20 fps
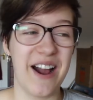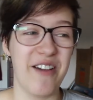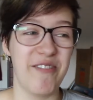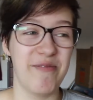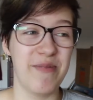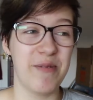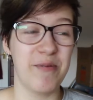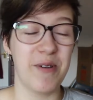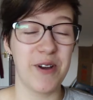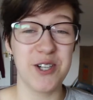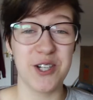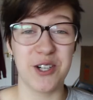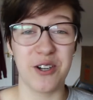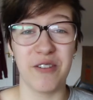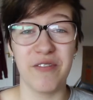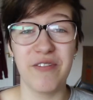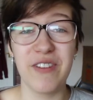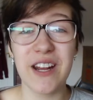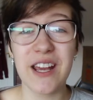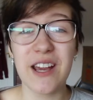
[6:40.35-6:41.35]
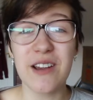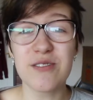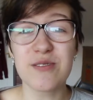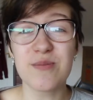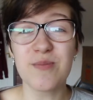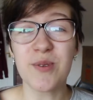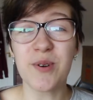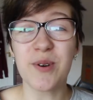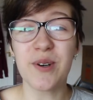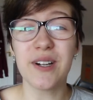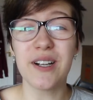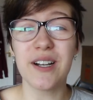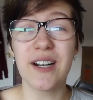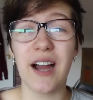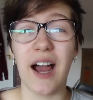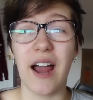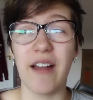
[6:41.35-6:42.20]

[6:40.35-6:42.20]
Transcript: I've been watching her videos more.